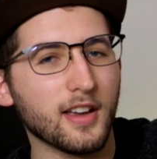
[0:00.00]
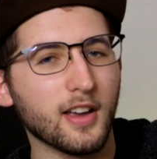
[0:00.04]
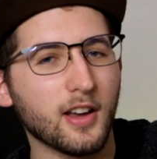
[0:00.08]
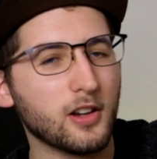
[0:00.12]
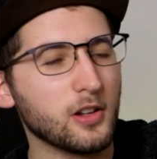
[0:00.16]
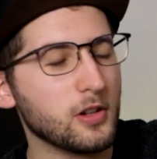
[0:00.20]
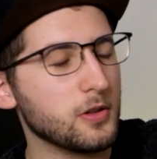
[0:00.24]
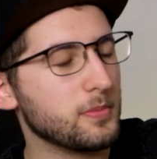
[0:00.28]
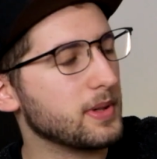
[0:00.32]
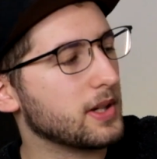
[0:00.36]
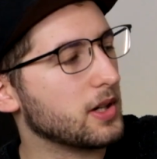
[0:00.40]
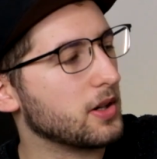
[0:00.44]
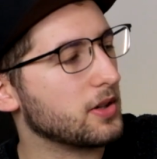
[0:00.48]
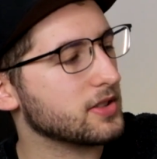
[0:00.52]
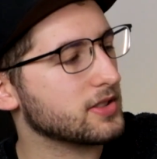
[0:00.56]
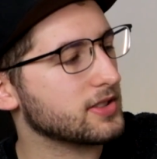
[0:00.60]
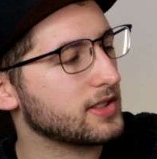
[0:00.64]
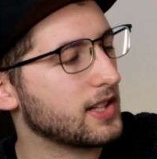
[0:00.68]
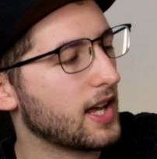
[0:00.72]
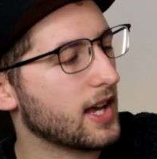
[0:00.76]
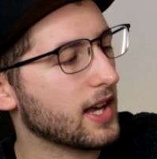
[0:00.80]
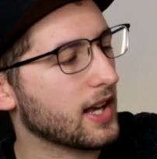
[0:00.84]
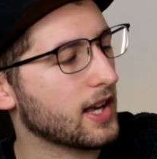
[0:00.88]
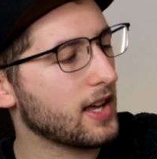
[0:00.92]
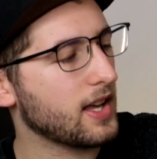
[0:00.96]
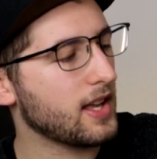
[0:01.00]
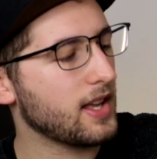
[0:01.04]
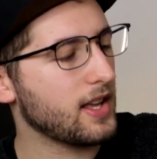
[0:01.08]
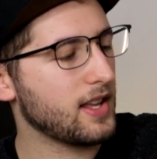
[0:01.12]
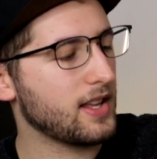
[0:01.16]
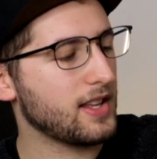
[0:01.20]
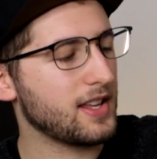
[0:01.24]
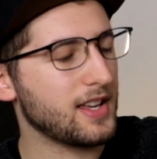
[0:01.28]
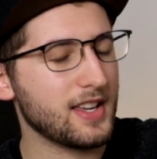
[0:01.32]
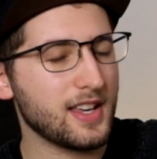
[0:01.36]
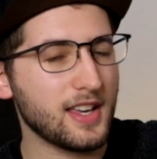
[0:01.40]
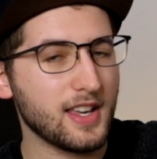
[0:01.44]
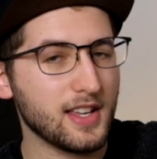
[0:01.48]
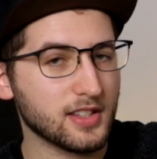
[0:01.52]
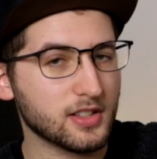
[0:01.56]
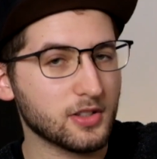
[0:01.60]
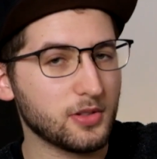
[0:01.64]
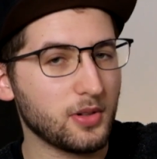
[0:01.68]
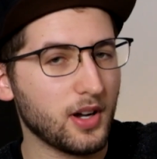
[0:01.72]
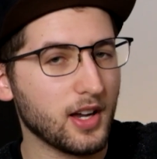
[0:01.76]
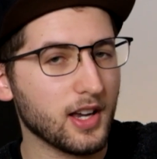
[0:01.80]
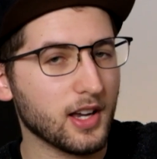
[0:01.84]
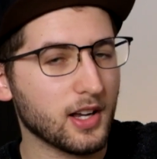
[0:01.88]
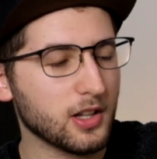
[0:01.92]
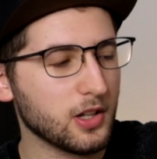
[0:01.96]
a gloopy gloss neck. It is
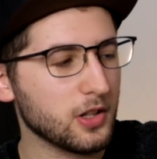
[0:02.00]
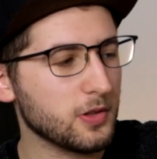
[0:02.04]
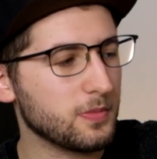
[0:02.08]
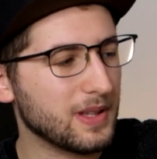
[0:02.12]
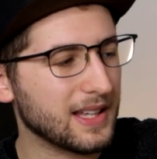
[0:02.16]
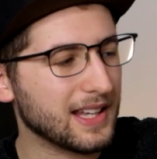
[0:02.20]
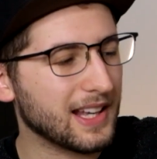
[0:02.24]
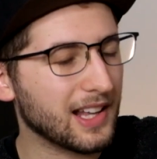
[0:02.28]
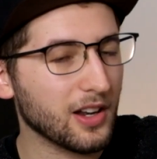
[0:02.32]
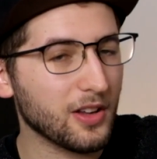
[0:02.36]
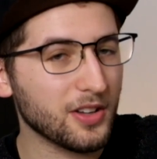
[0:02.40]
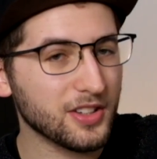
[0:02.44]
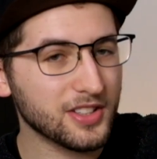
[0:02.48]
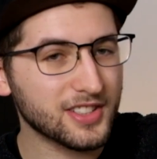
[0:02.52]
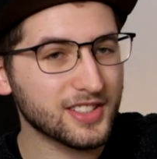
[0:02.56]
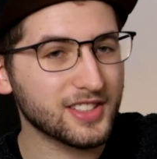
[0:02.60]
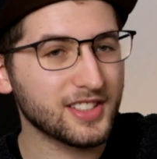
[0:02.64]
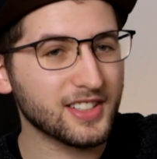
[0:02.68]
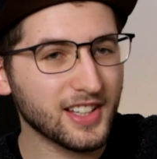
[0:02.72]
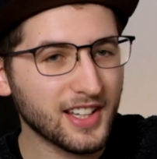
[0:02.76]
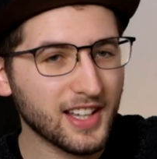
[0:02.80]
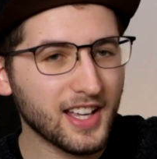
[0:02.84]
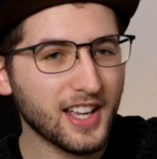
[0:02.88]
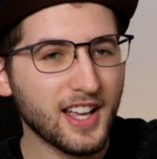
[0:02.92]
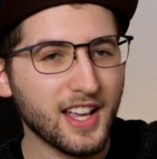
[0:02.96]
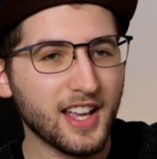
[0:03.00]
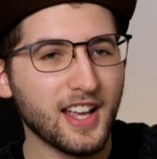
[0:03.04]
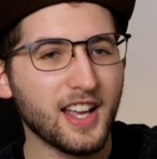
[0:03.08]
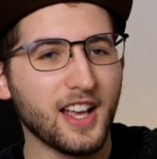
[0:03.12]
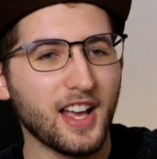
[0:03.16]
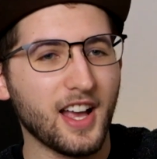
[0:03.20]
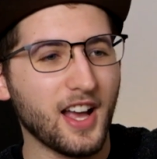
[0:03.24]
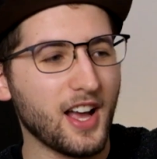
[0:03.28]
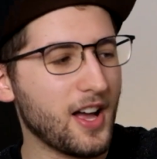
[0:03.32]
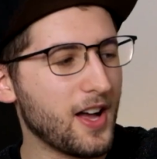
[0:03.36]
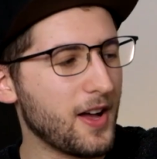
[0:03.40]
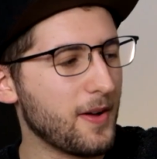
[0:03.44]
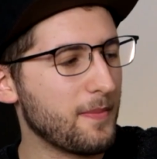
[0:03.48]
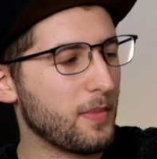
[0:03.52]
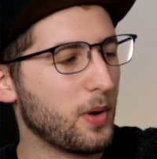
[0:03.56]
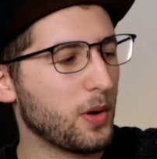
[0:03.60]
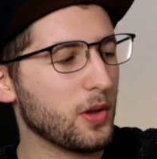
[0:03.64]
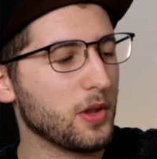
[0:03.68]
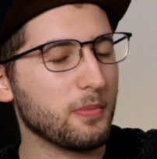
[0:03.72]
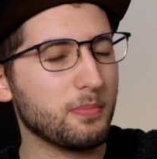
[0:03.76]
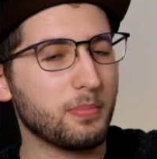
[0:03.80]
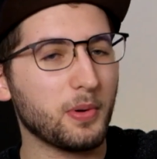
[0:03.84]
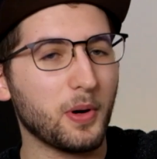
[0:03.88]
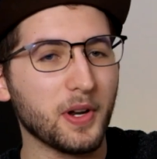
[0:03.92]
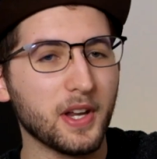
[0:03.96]
quite a gloopy gloss on
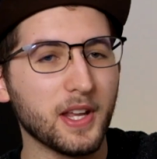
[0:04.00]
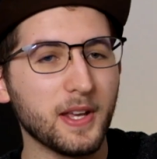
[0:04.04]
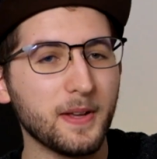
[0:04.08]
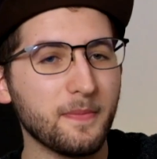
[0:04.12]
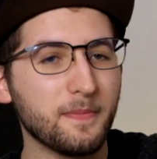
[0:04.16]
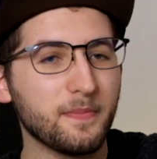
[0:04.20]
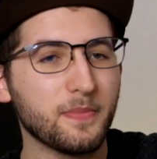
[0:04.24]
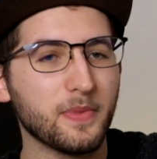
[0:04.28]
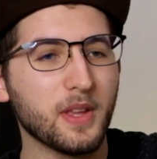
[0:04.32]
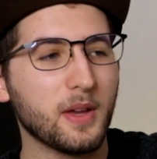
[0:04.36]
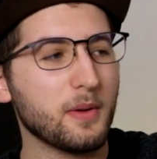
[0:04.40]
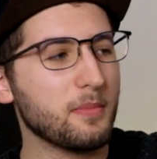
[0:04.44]
the body,